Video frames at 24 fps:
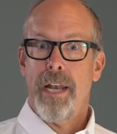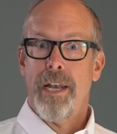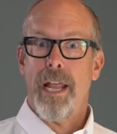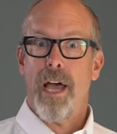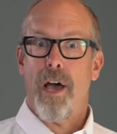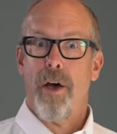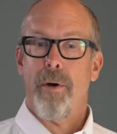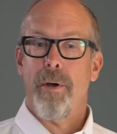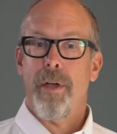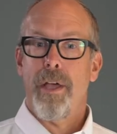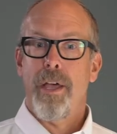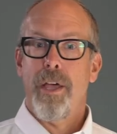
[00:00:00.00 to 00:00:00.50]

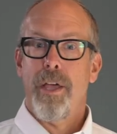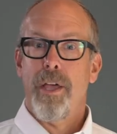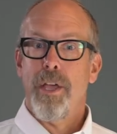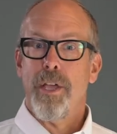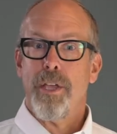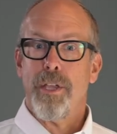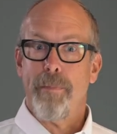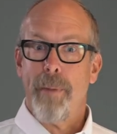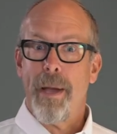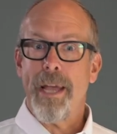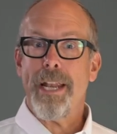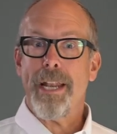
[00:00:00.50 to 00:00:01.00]
Now,
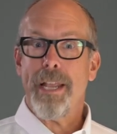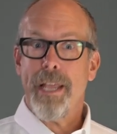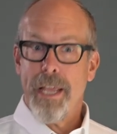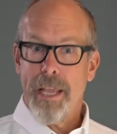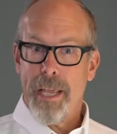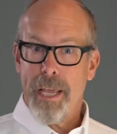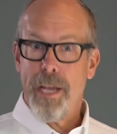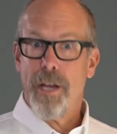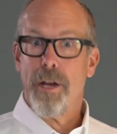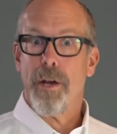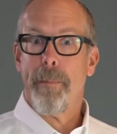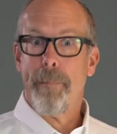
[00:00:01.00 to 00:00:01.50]
you might
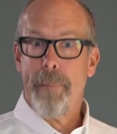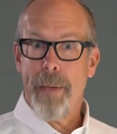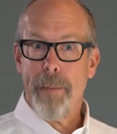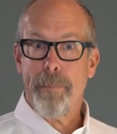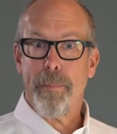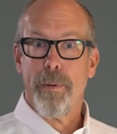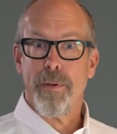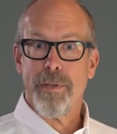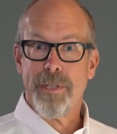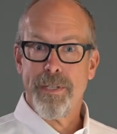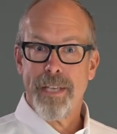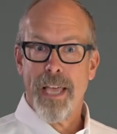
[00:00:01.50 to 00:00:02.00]
hear
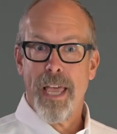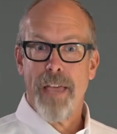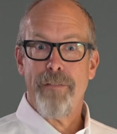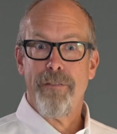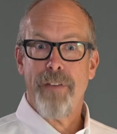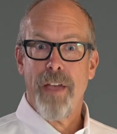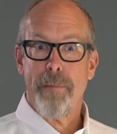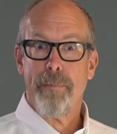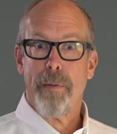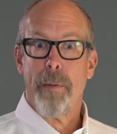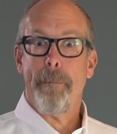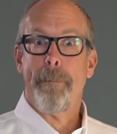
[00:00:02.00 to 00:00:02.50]
people say
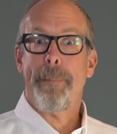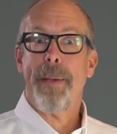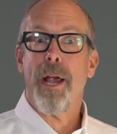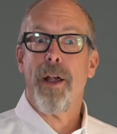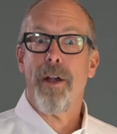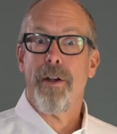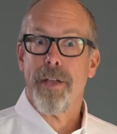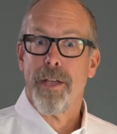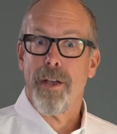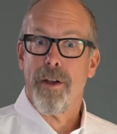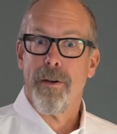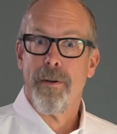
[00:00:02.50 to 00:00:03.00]
vapor
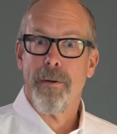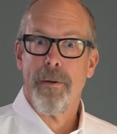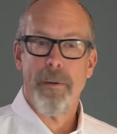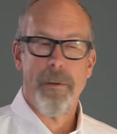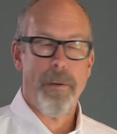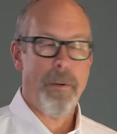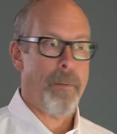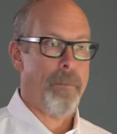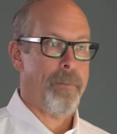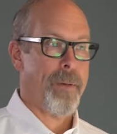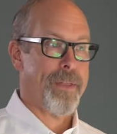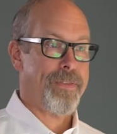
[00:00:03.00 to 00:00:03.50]
barrier,
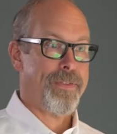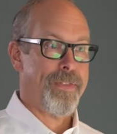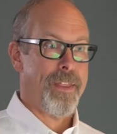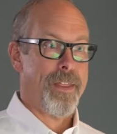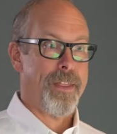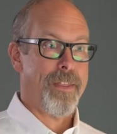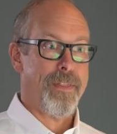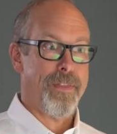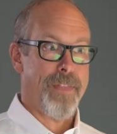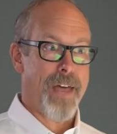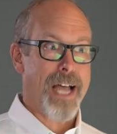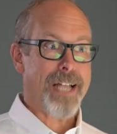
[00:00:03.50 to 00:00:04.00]
but
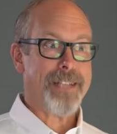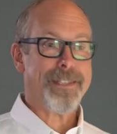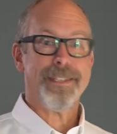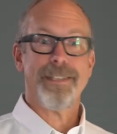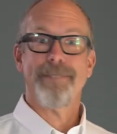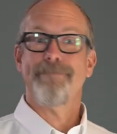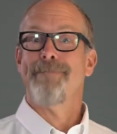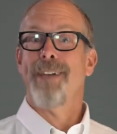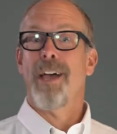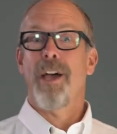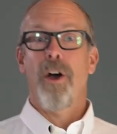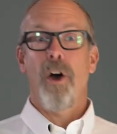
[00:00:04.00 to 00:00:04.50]
that's
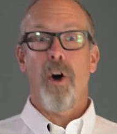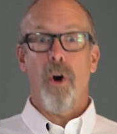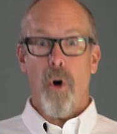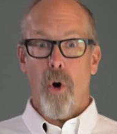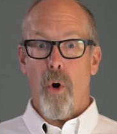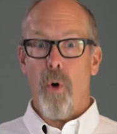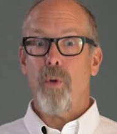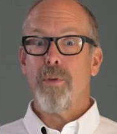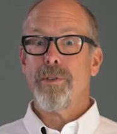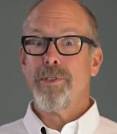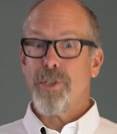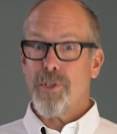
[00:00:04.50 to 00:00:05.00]

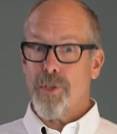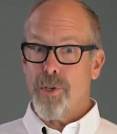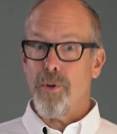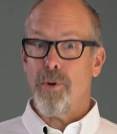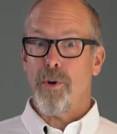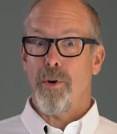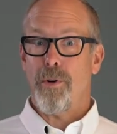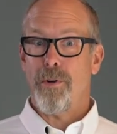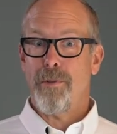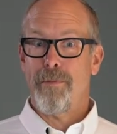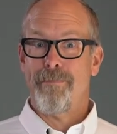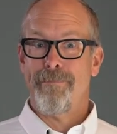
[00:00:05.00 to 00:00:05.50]
old
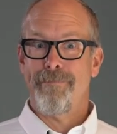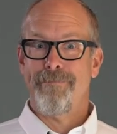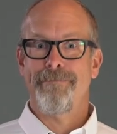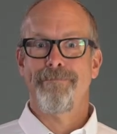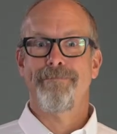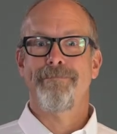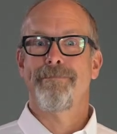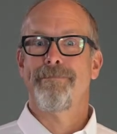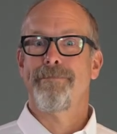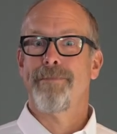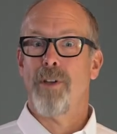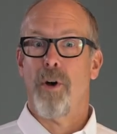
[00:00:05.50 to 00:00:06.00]
school.
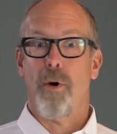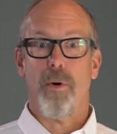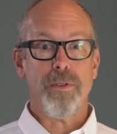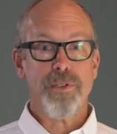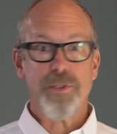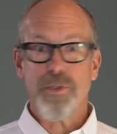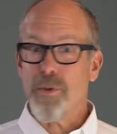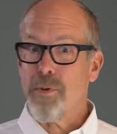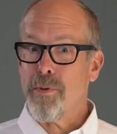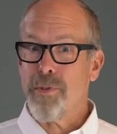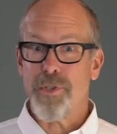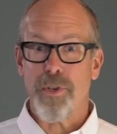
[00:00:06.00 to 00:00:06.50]
Old
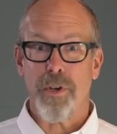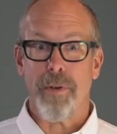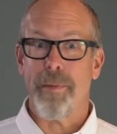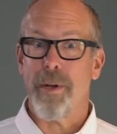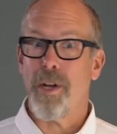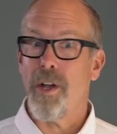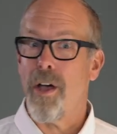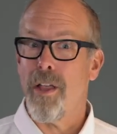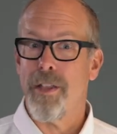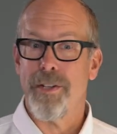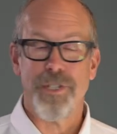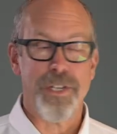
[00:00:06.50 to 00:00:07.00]
school
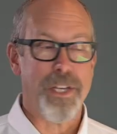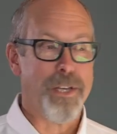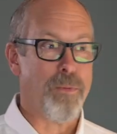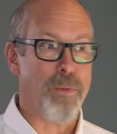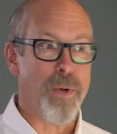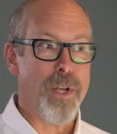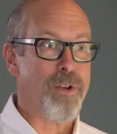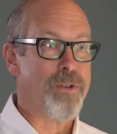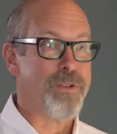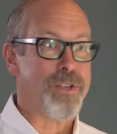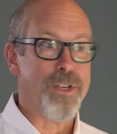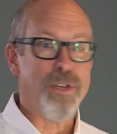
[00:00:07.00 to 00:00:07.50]
terminology
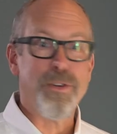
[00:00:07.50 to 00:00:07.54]
we don't